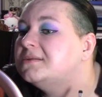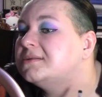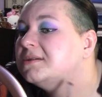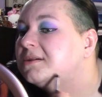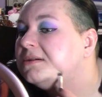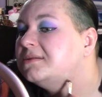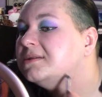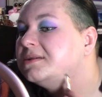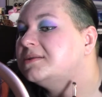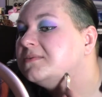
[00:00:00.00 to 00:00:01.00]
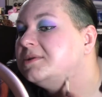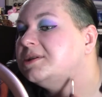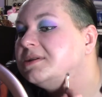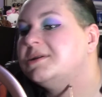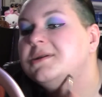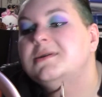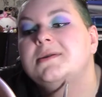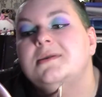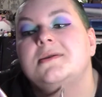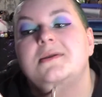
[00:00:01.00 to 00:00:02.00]
So this is what
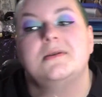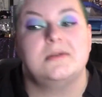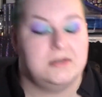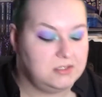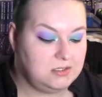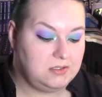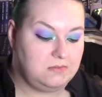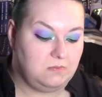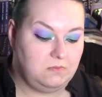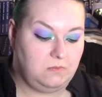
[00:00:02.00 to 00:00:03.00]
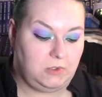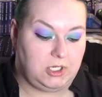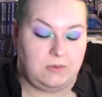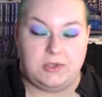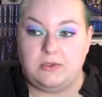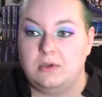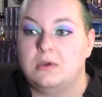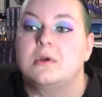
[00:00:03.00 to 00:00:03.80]
I am working with